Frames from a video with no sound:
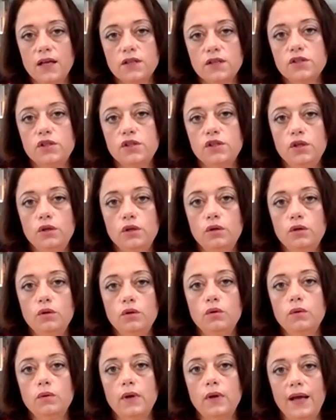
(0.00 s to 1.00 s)
As
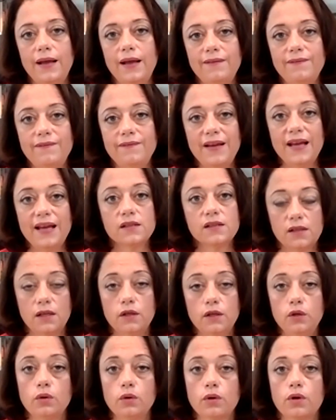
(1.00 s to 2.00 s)
you advance in
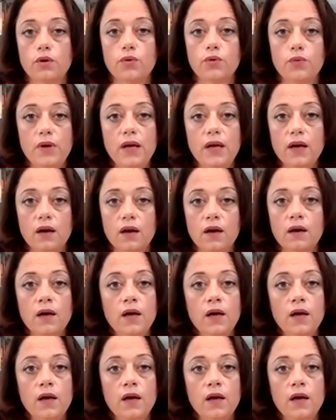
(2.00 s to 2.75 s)
your career,